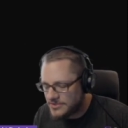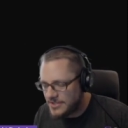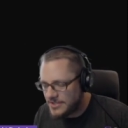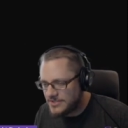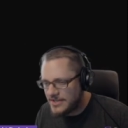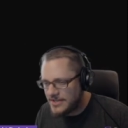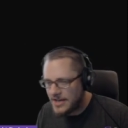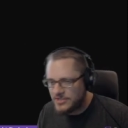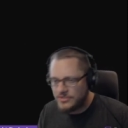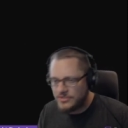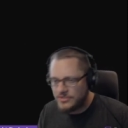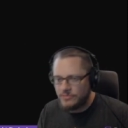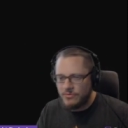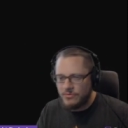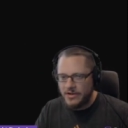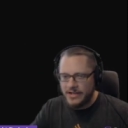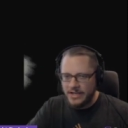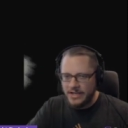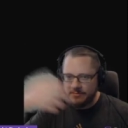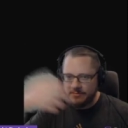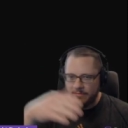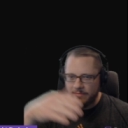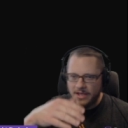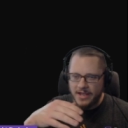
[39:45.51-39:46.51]
It's actually running
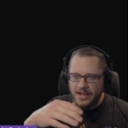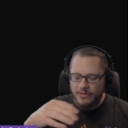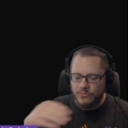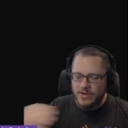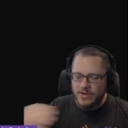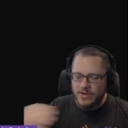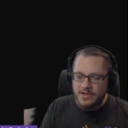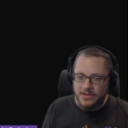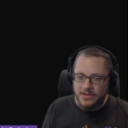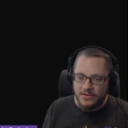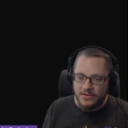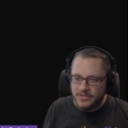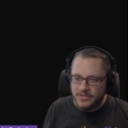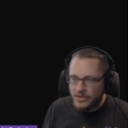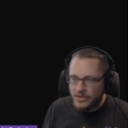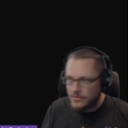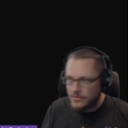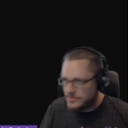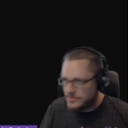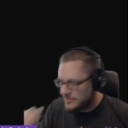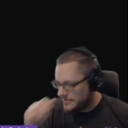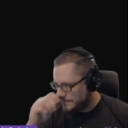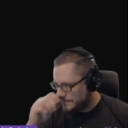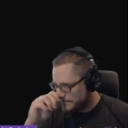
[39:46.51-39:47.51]
in my Windows host.